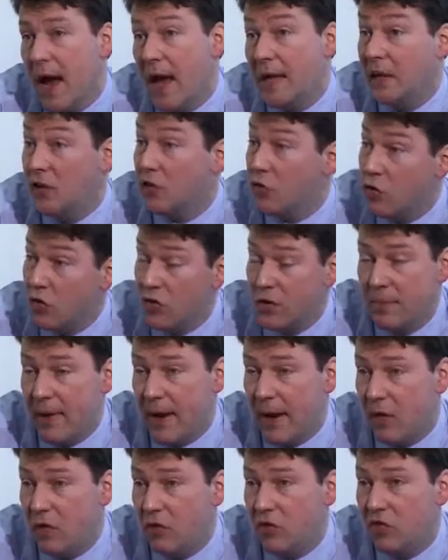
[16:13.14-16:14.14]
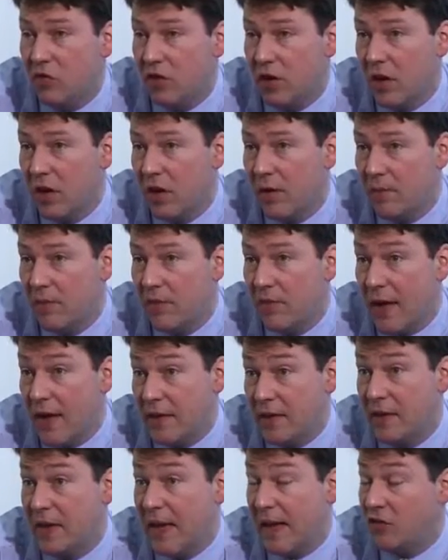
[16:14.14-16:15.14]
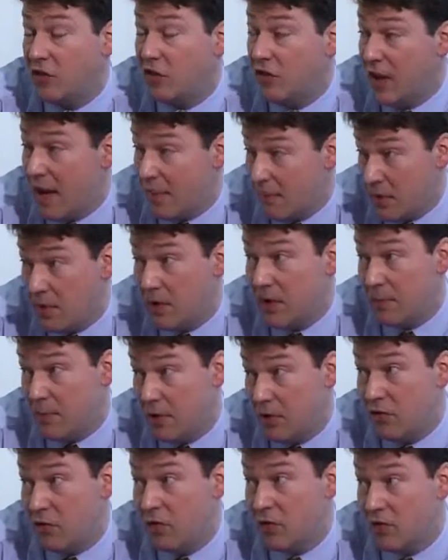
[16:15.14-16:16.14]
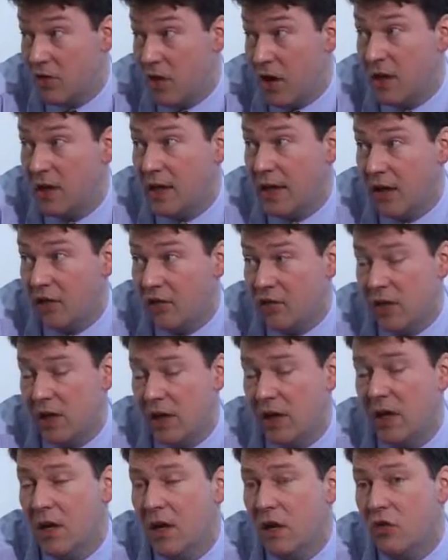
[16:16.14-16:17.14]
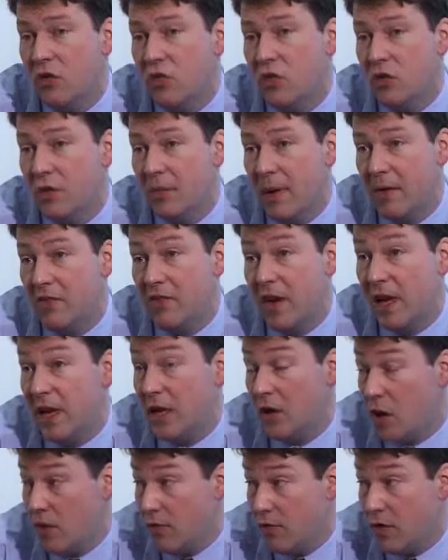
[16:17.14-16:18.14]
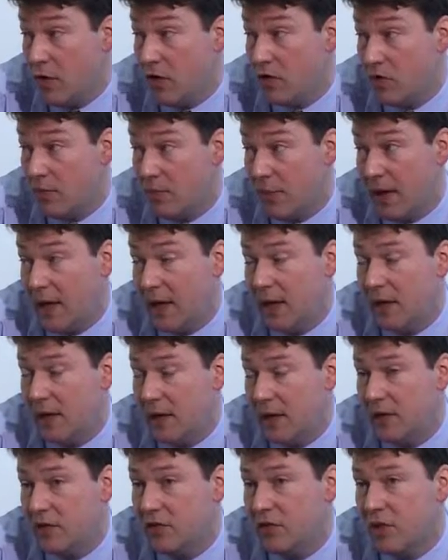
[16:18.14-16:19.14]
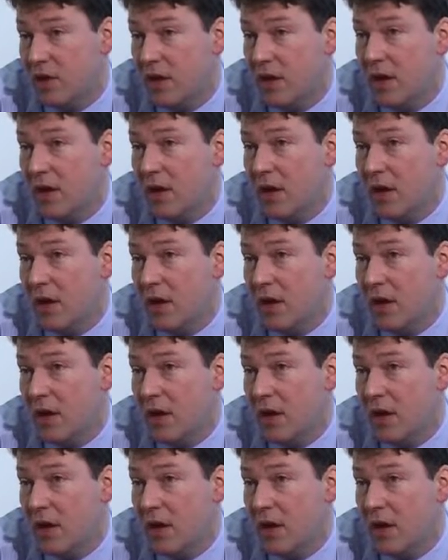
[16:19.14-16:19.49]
And he talked about the fact that he'd actually attempted to commit suicide. He actually talked about taking an overdose of painkillers,